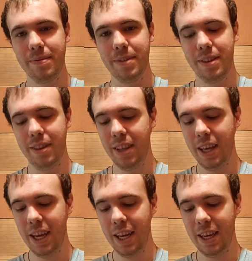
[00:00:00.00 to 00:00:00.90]

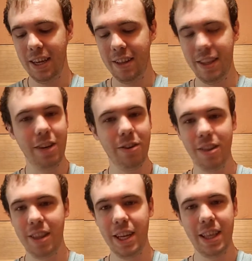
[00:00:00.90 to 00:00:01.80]
they don't
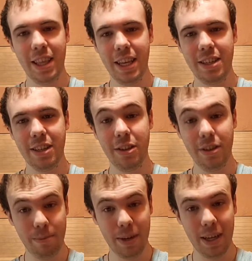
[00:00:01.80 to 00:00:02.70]
think that it's a
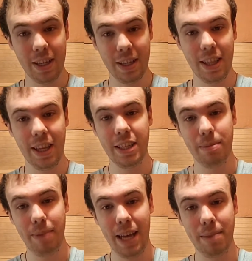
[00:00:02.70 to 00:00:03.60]
good bug. They think it's a
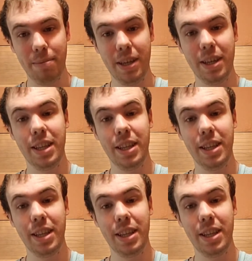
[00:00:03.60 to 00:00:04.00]
bad bug, and they